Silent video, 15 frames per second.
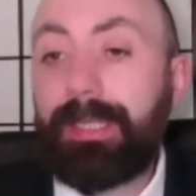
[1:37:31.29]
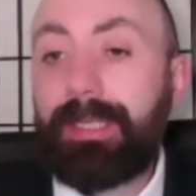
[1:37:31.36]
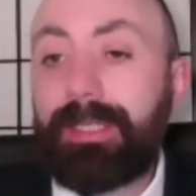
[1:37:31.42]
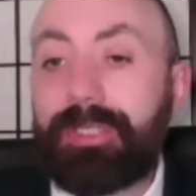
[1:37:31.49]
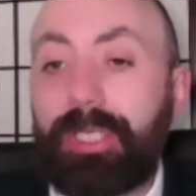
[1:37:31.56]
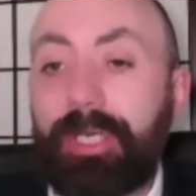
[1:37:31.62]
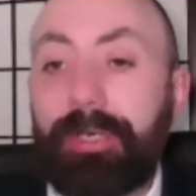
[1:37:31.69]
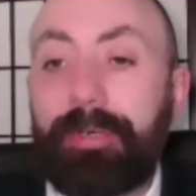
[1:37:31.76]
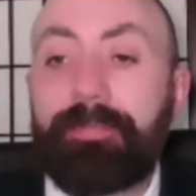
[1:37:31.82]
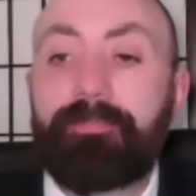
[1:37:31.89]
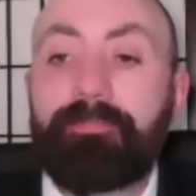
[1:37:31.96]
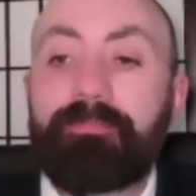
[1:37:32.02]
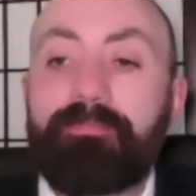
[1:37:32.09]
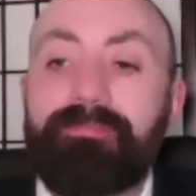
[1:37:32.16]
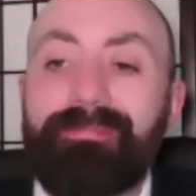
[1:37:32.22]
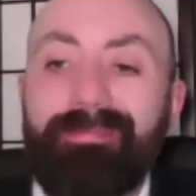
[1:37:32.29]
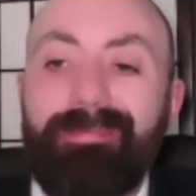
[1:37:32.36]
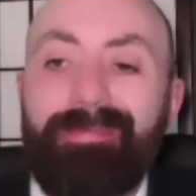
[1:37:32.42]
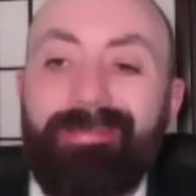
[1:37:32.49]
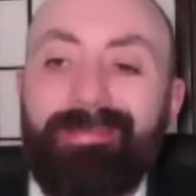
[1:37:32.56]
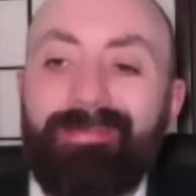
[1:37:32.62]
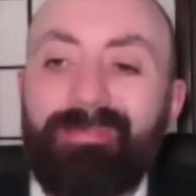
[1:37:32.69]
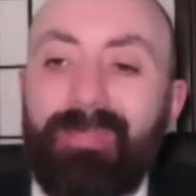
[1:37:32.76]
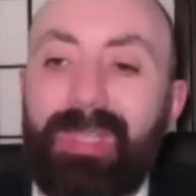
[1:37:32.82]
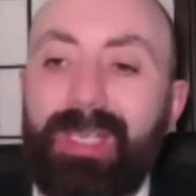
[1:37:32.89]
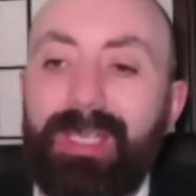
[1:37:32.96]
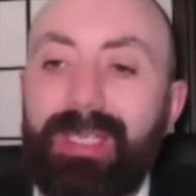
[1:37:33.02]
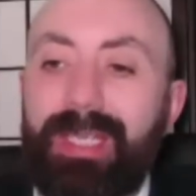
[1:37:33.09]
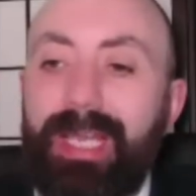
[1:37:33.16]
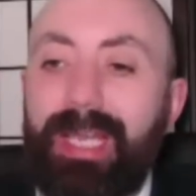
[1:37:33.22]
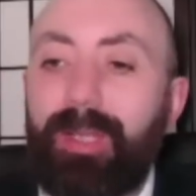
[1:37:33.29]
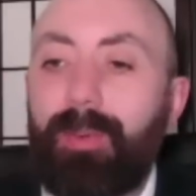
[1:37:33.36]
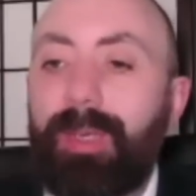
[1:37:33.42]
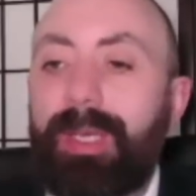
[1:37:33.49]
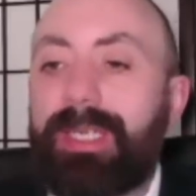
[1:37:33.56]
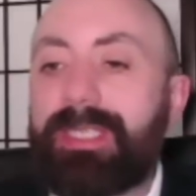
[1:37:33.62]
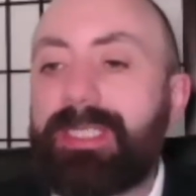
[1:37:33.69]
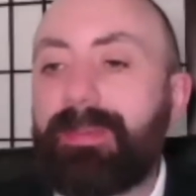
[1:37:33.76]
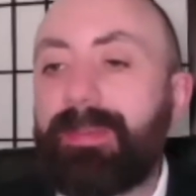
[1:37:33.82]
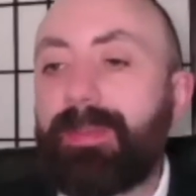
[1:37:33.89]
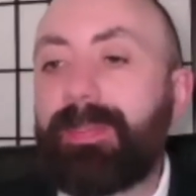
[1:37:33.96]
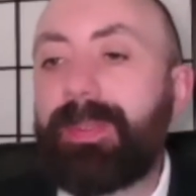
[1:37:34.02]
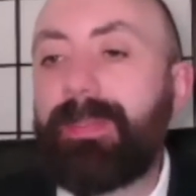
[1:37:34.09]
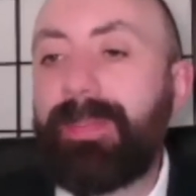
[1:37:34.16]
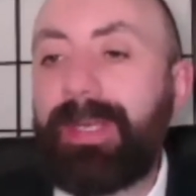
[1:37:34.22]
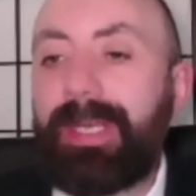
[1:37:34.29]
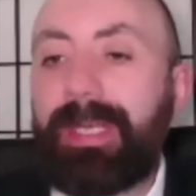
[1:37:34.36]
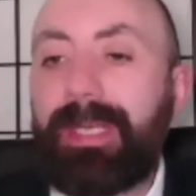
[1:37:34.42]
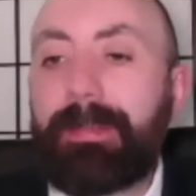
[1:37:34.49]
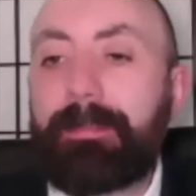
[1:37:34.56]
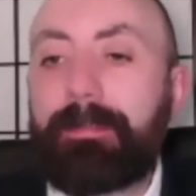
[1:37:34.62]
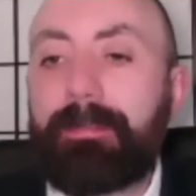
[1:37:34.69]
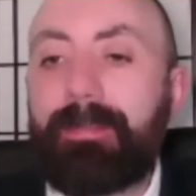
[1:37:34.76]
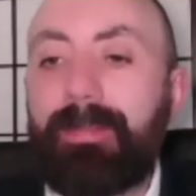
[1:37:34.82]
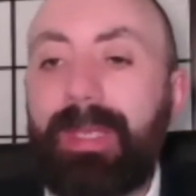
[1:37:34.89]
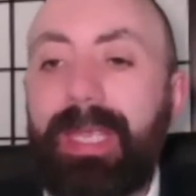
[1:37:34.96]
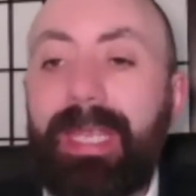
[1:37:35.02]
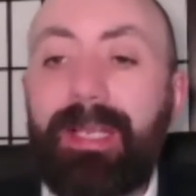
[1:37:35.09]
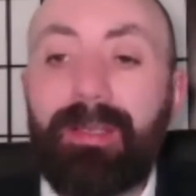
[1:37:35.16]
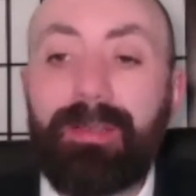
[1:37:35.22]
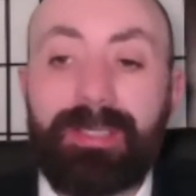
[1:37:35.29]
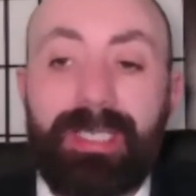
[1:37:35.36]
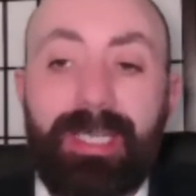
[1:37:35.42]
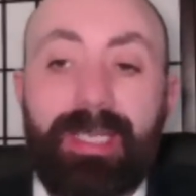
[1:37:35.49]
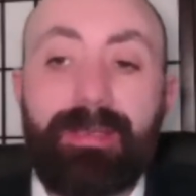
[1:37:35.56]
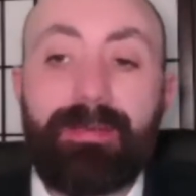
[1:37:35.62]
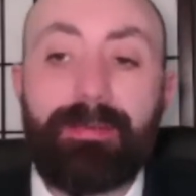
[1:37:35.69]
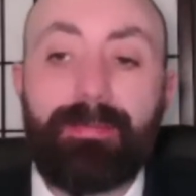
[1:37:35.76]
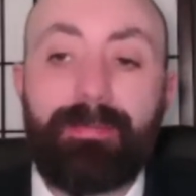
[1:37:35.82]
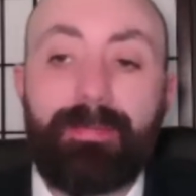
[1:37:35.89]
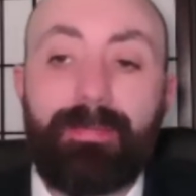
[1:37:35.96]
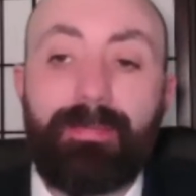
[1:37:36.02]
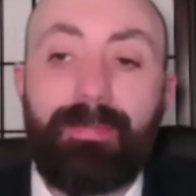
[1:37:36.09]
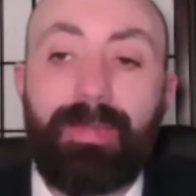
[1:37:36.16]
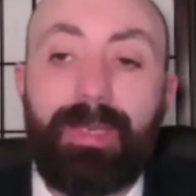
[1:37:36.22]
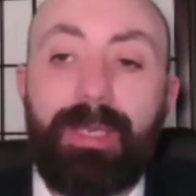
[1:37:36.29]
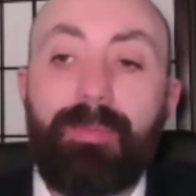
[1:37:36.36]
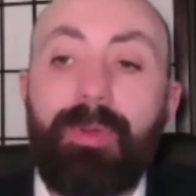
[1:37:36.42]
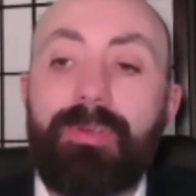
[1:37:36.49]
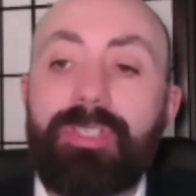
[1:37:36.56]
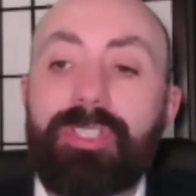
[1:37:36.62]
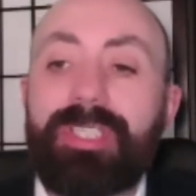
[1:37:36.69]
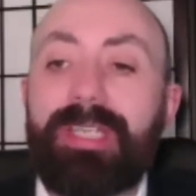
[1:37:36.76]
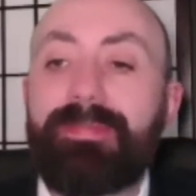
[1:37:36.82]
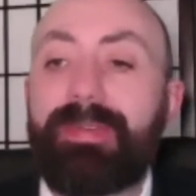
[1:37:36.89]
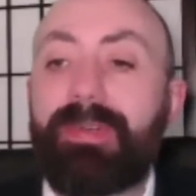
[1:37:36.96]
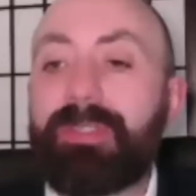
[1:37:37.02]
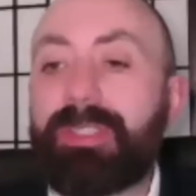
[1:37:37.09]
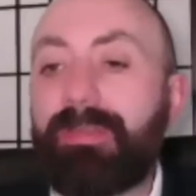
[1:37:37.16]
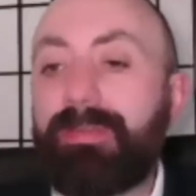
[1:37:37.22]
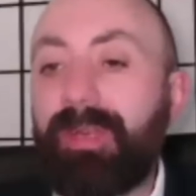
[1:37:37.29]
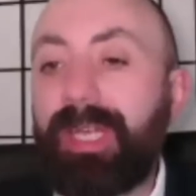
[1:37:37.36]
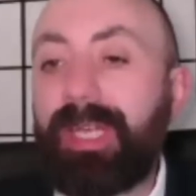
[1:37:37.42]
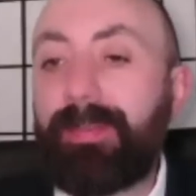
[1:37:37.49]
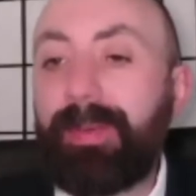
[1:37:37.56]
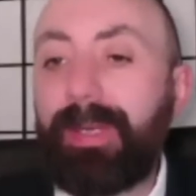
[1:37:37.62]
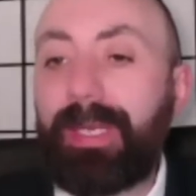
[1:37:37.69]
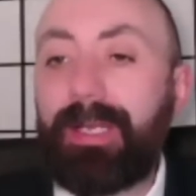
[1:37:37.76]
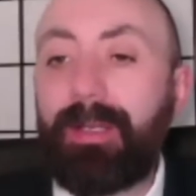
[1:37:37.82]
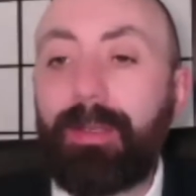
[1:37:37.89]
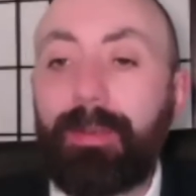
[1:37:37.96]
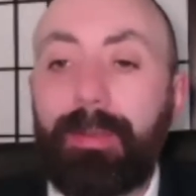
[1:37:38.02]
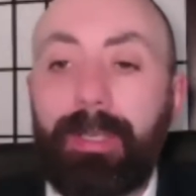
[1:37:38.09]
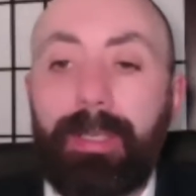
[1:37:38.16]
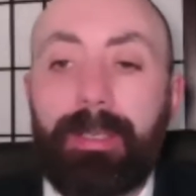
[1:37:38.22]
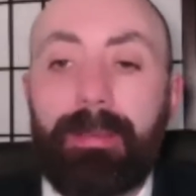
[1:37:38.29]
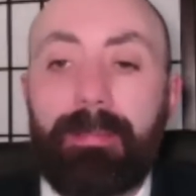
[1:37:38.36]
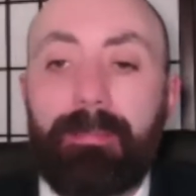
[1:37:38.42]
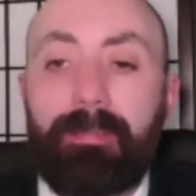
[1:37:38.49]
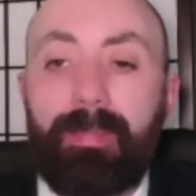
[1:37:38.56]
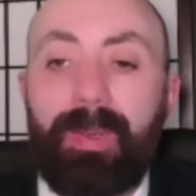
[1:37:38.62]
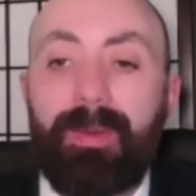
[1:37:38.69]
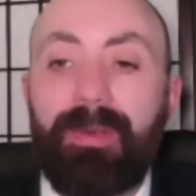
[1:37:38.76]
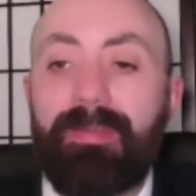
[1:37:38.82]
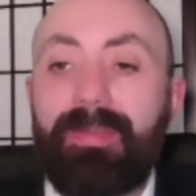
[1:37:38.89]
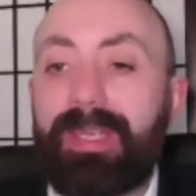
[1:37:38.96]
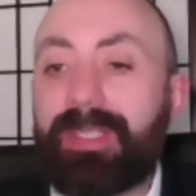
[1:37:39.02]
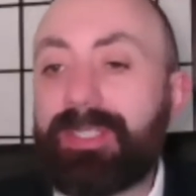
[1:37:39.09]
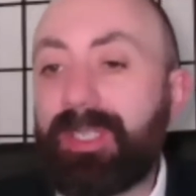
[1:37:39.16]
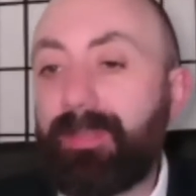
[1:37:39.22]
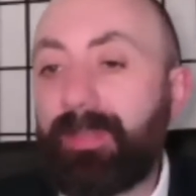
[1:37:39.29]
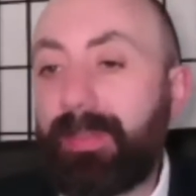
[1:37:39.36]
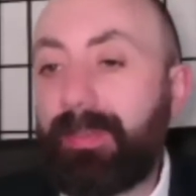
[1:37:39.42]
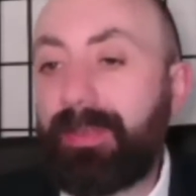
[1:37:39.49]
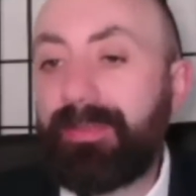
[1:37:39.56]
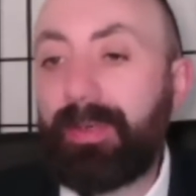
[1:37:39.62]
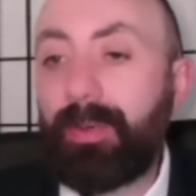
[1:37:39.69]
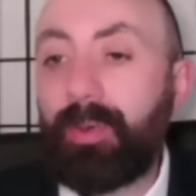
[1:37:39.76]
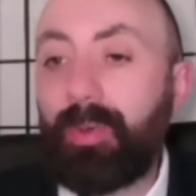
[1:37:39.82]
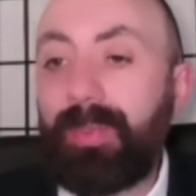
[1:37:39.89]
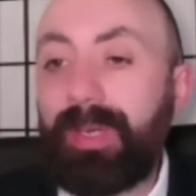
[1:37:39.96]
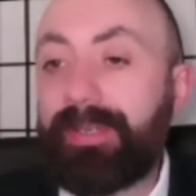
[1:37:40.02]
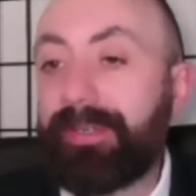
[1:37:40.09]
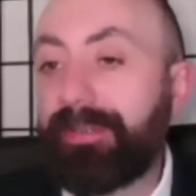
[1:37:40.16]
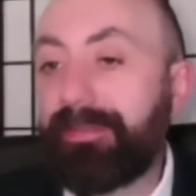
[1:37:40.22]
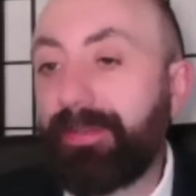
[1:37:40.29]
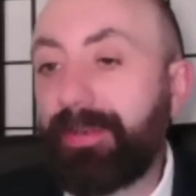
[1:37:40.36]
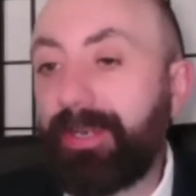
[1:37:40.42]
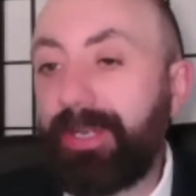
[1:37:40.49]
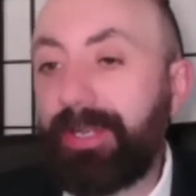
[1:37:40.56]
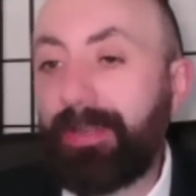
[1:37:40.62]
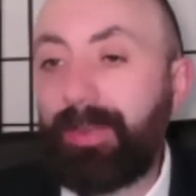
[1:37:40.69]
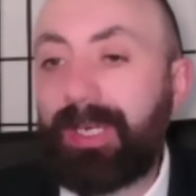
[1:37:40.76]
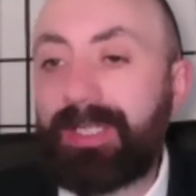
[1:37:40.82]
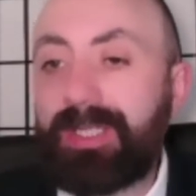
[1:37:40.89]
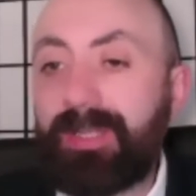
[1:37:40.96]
So Galloway's WPB, it won't just take votes off Labour, it'll motivate some people to vote who might not have voted otherwise.